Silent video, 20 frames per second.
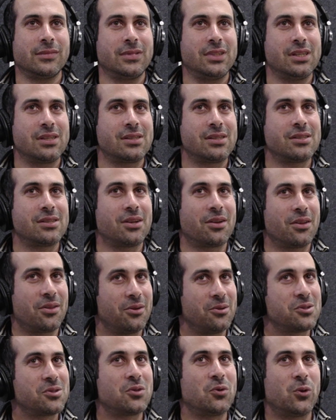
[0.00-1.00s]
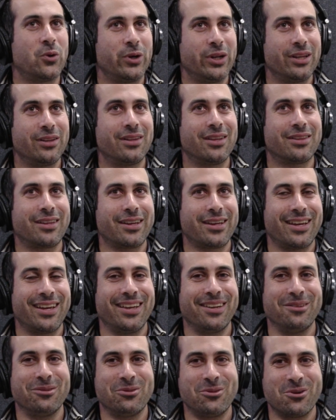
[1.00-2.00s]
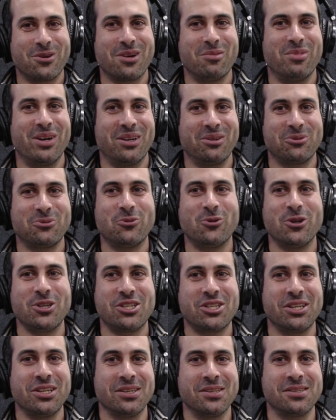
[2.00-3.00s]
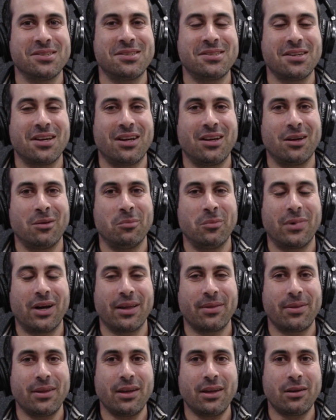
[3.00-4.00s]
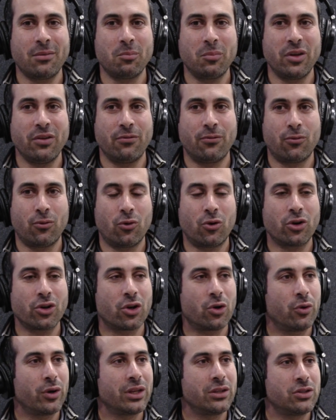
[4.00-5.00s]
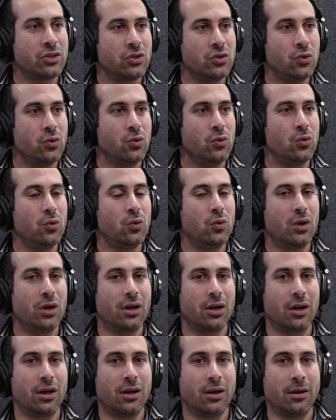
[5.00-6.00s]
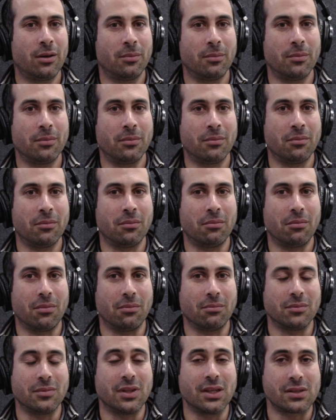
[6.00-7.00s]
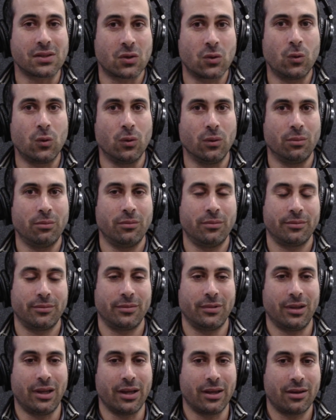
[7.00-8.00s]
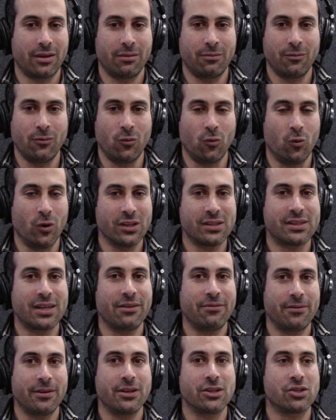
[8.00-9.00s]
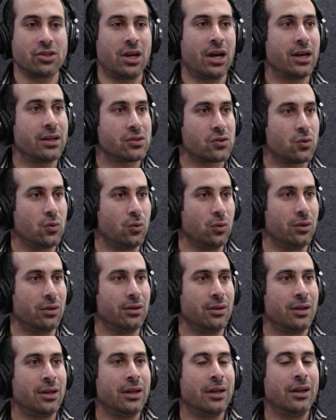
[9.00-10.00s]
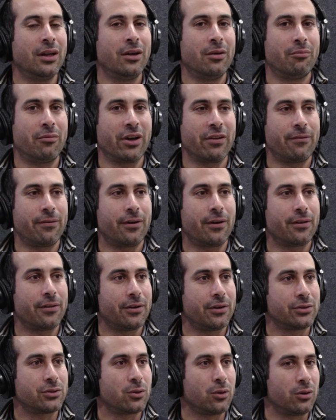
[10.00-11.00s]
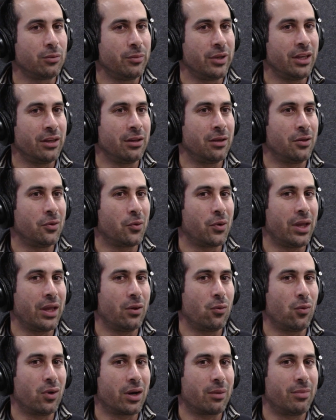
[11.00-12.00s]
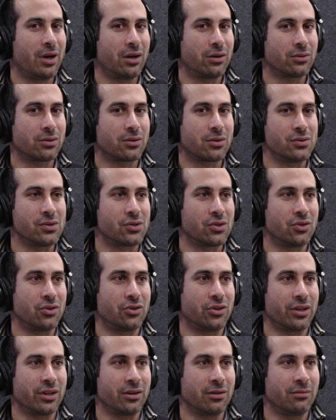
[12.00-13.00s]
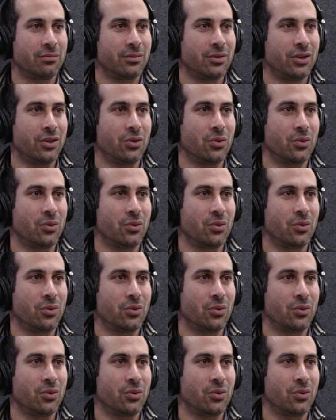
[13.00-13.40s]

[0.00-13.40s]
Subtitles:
this is another story that I can talk about, which is I think before going to the school, like once I finished high school, my father told me, okay, what about considering,